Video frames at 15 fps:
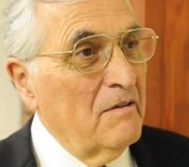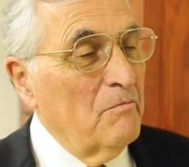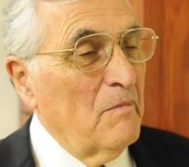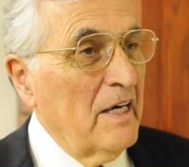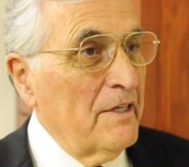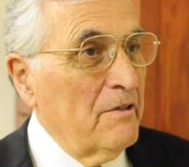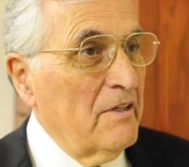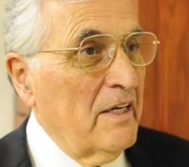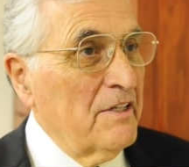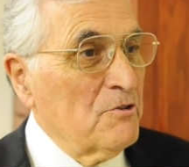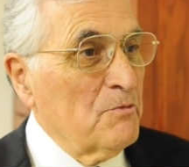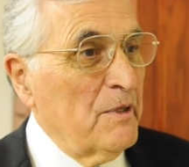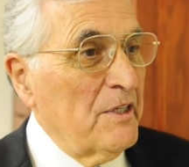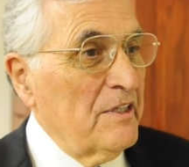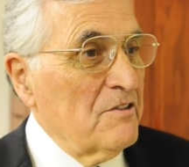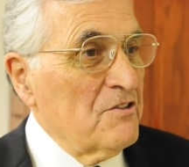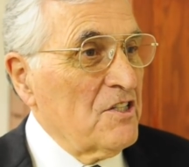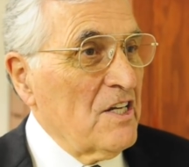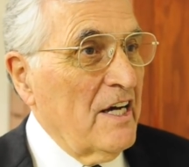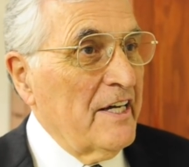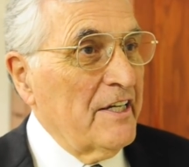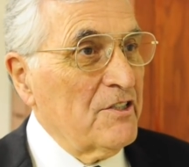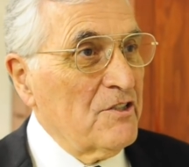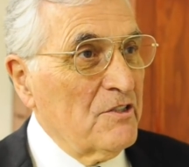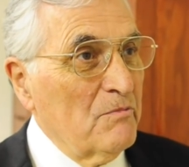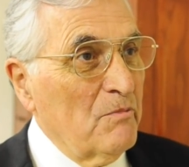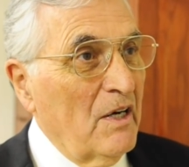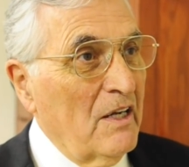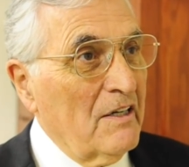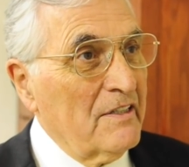Mine has been in science
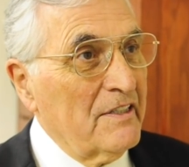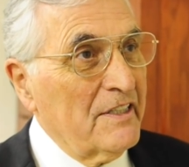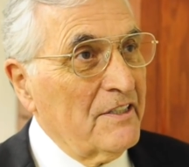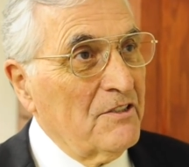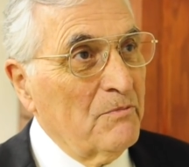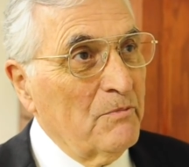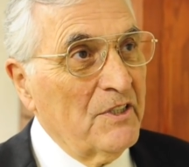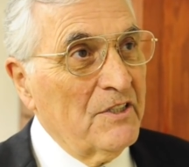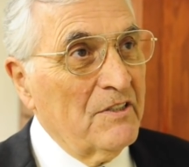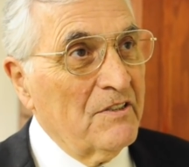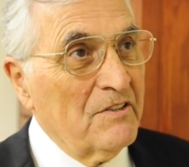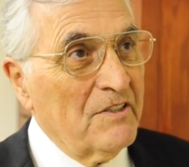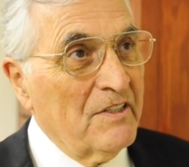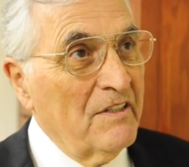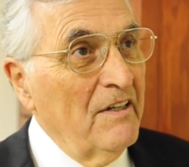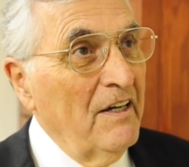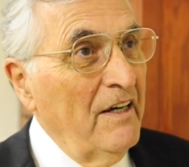and politics and business,